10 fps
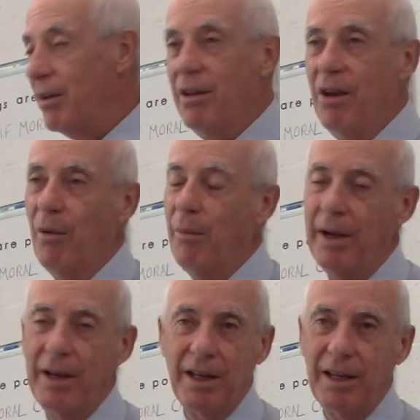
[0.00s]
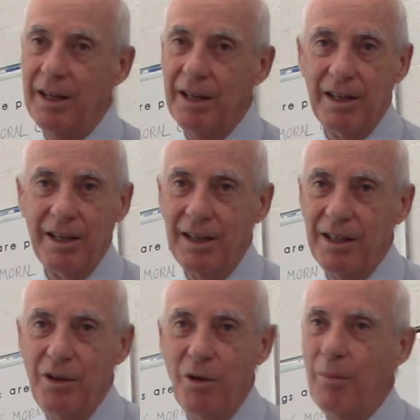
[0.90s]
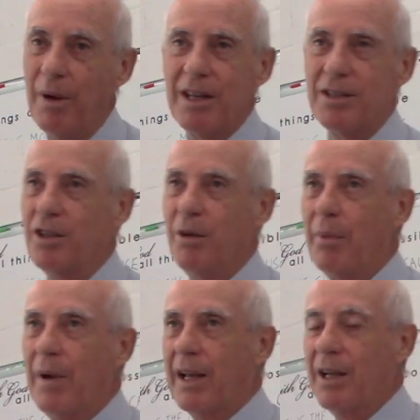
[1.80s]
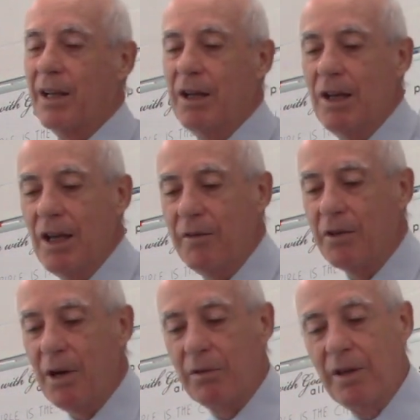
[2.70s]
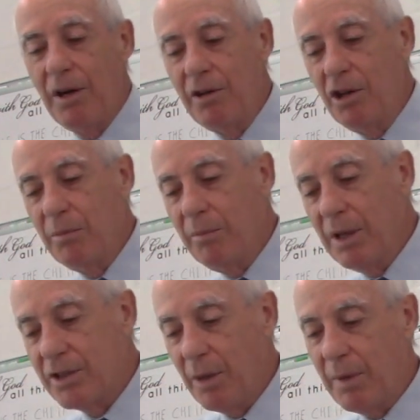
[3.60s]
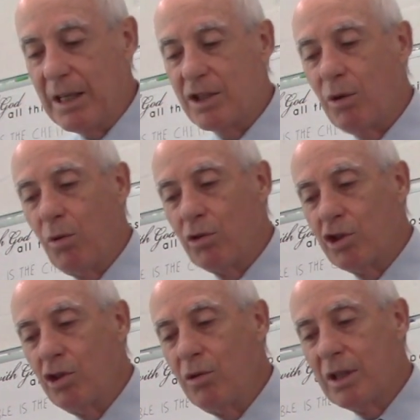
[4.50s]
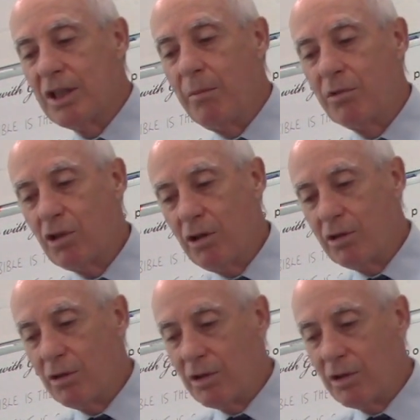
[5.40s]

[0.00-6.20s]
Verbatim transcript: Nobody. Nobody's going to break it. You're out there and, somebody's told you in some church or